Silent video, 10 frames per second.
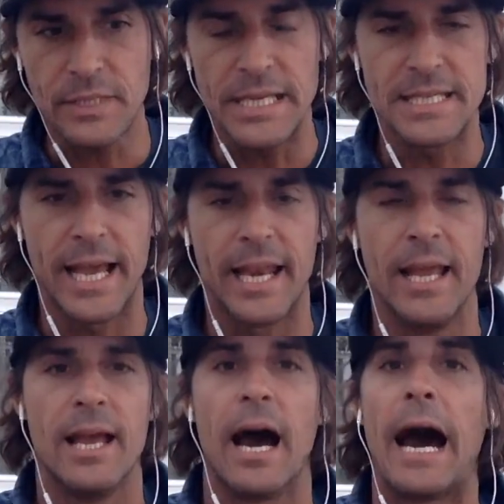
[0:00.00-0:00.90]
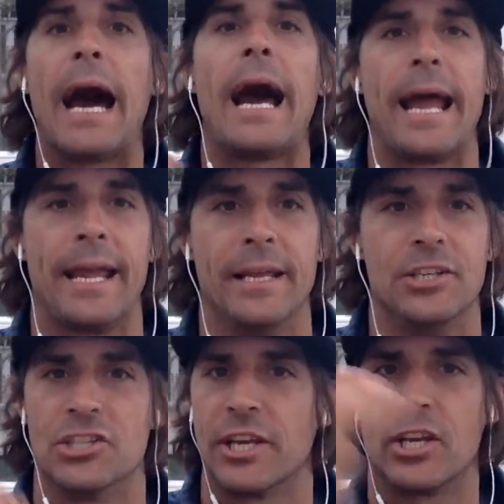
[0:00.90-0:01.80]
is that I,
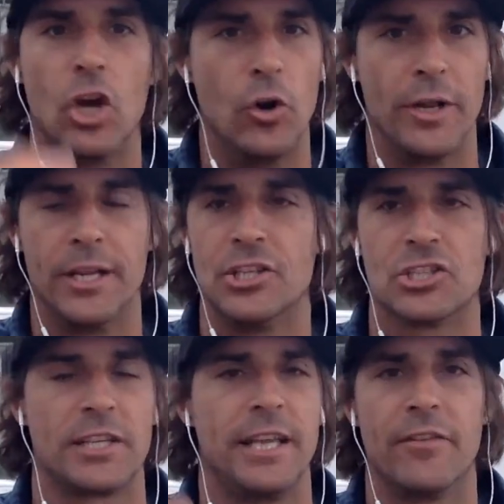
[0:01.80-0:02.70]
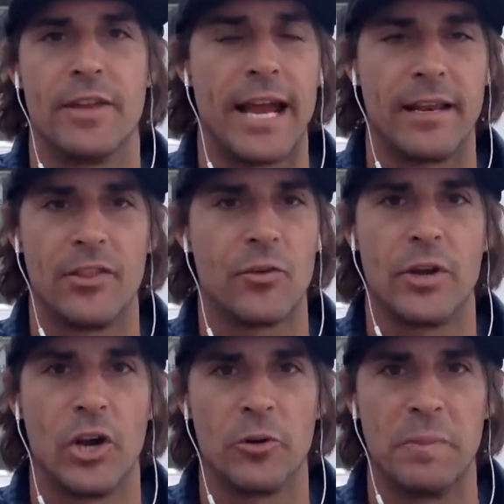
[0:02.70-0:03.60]
just like Cody, just like the other
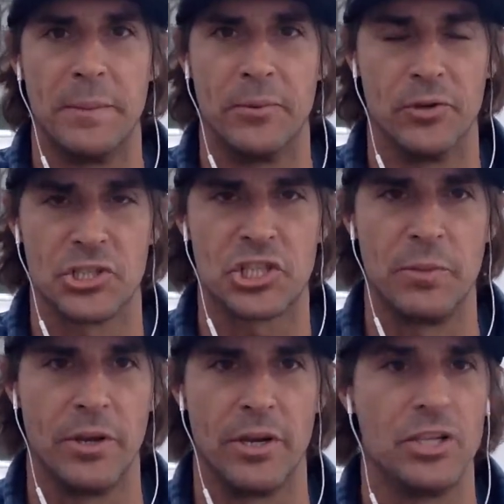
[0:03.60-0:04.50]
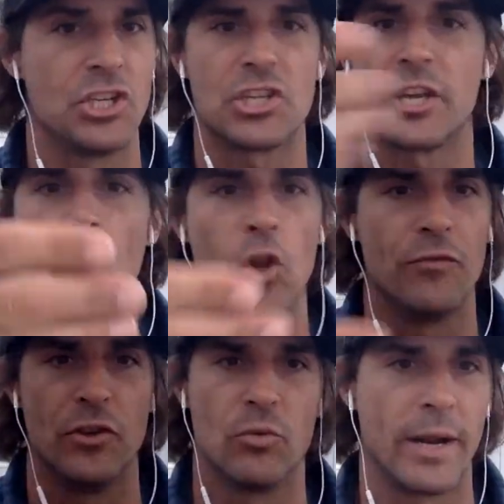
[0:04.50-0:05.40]
9,300 people in this community, just like all of
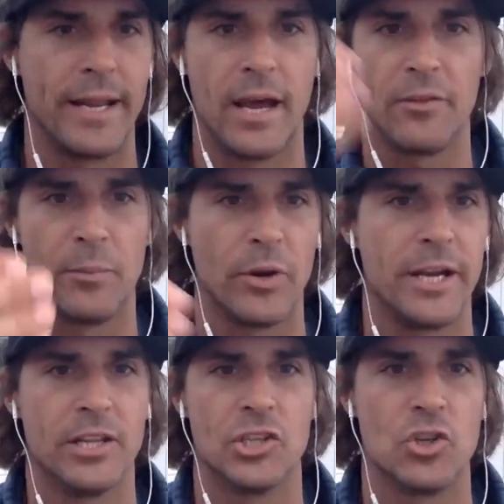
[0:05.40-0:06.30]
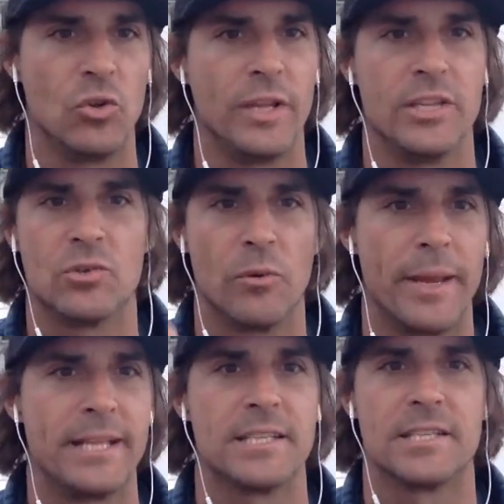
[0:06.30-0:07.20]
you right now, the Braden, the Jolene's, the
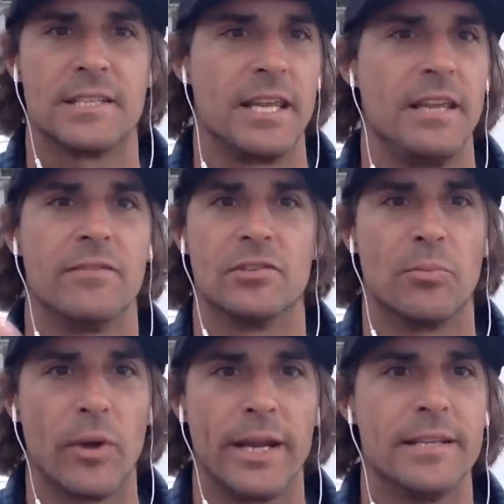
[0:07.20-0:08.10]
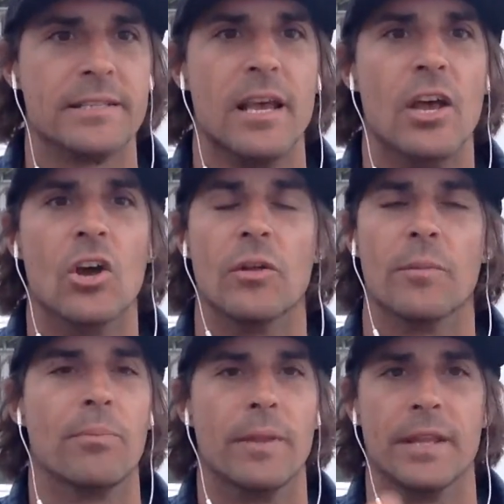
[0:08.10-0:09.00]
Remains, the Steve, and the Bradens, and
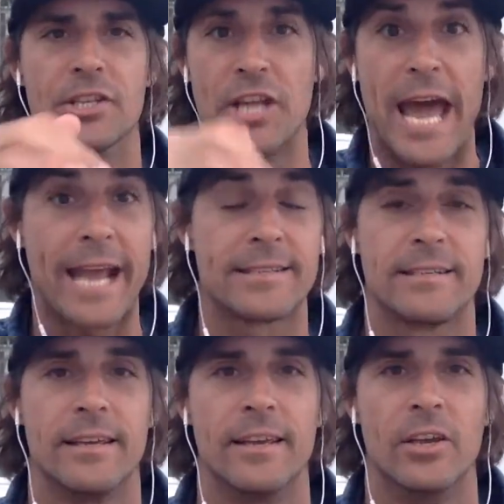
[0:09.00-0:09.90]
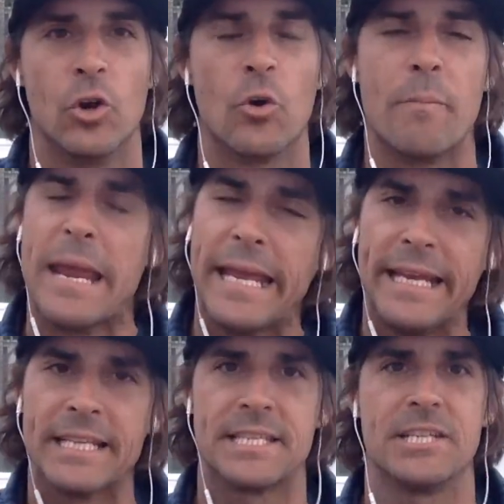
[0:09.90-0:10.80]
the Jacks, who are
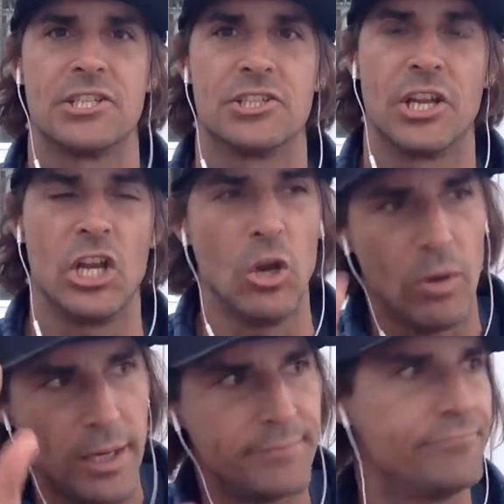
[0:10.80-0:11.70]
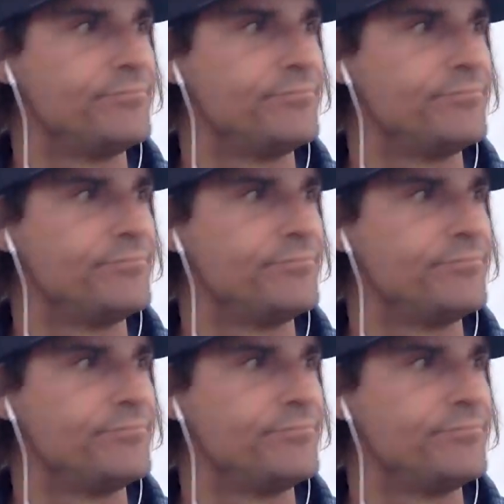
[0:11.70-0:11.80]
making decisions saying, you know what?